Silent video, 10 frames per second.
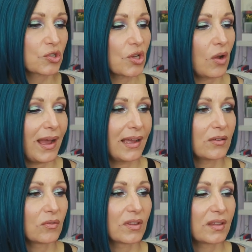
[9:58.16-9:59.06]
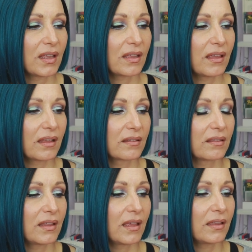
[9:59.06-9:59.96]
So I don't think that
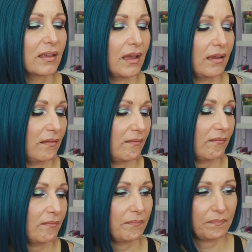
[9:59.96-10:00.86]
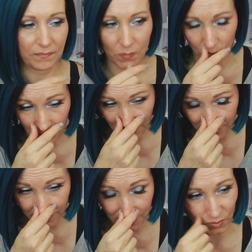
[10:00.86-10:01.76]
they um, will
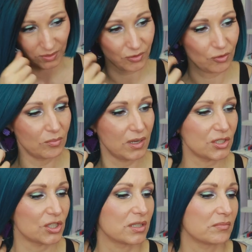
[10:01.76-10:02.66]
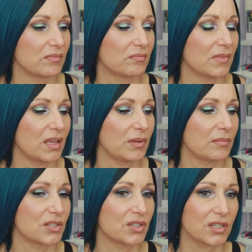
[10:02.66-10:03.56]
like this one too much. Maybe
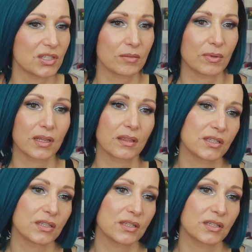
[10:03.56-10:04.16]
my sister, but